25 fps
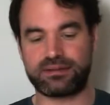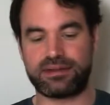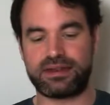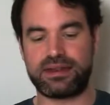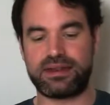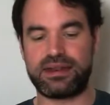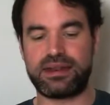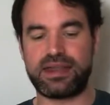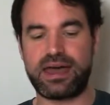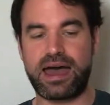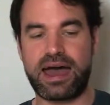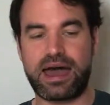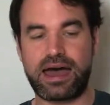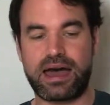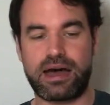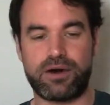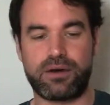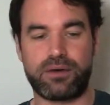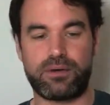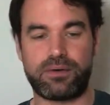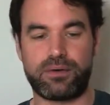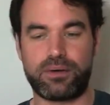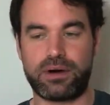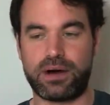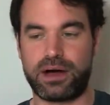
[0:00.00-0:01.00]

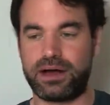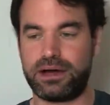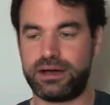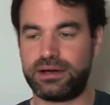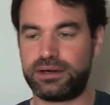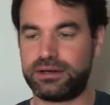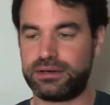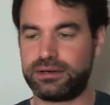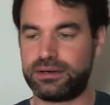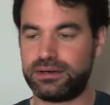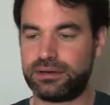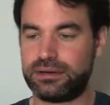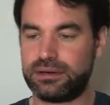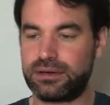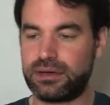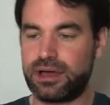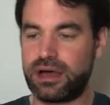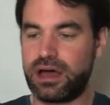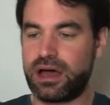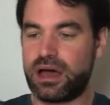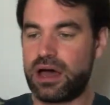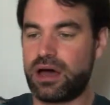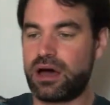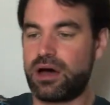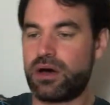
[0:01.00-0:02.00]
Now,
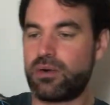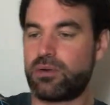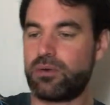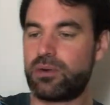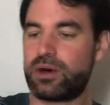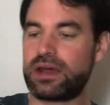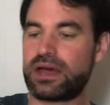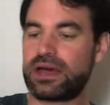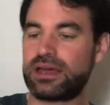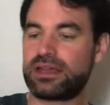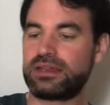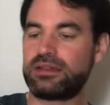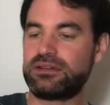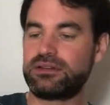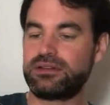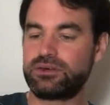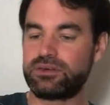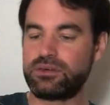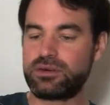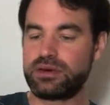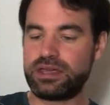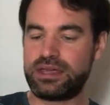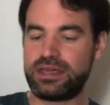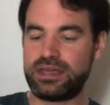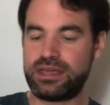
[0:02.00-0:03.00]
what I can
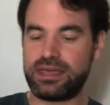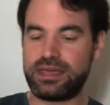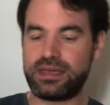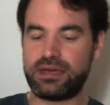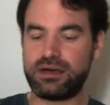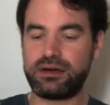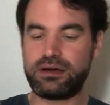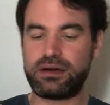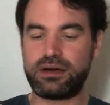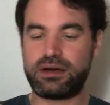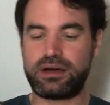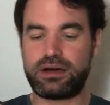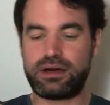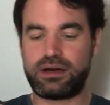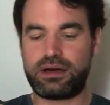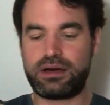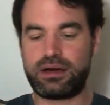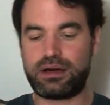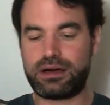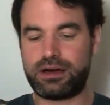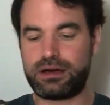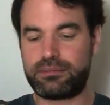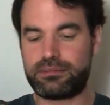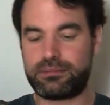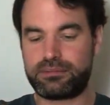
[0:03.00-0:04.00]
do here
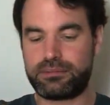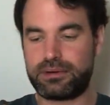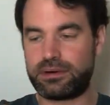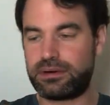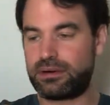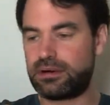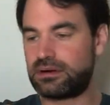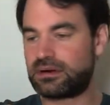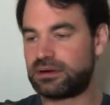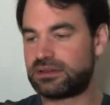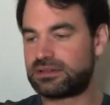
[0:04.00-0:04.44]
on the